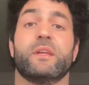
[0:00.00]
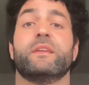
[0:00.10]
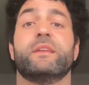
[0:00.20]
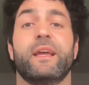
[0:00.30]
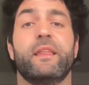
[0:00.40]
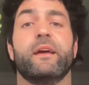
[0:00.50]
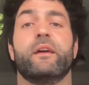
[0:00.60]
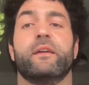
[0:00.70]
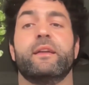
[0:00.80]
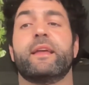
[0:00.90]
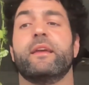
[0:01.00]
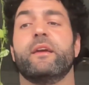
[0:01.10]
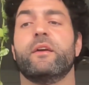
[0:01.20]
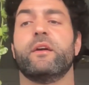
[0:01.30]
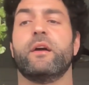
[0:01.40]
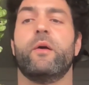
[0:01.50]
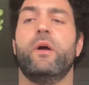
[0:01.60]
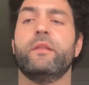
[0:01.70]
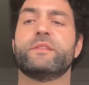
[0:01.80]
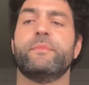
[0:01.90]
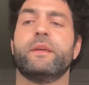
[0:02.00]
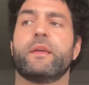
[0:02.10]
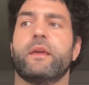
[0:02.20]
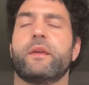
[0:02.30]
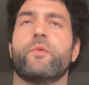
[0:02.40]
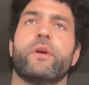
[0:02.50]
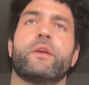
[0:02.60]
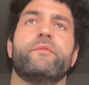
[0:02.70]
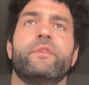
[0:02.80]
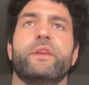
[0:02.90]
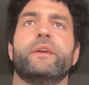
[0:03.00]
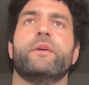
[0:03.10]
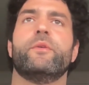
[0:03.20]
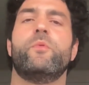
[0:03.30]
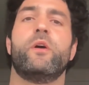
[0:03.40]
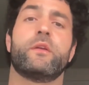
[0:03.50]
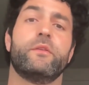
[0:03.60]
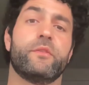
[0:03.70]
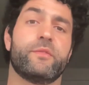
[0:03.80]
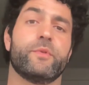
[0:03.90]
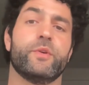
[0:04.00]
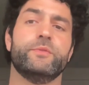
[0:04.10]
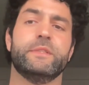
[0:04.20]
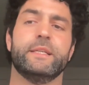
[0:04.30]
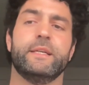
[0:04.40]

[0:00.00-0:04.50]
Hey there, Nick here. I wanted to make a quick video walking you through